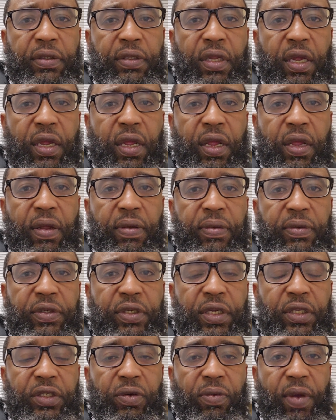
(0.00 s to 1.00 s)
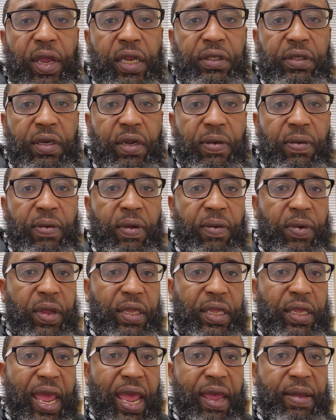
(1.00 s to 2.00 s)
the situation
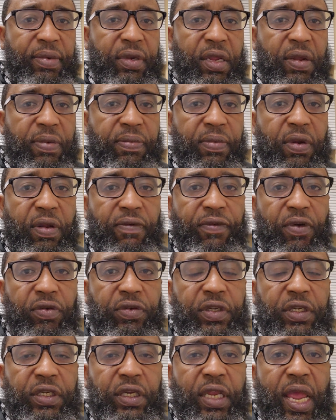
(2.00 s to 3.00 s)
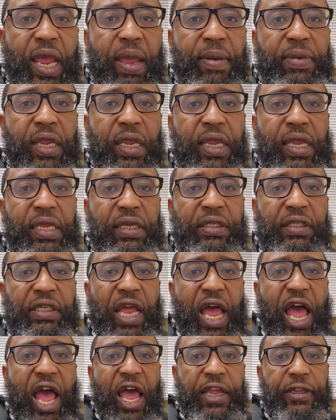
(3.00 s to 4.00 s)
with Camden versus Camden
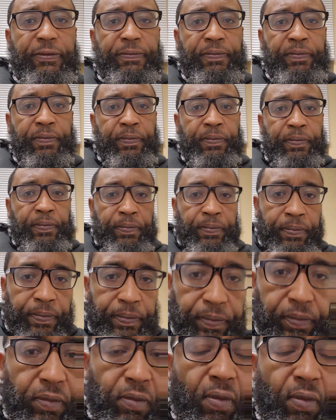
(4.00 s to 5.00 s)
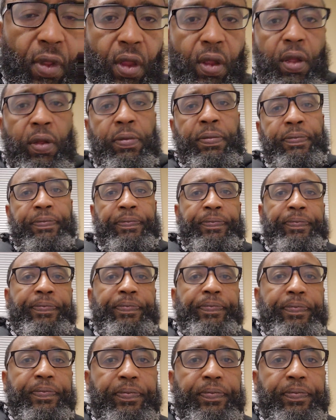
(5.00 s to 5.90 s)
Eastside. And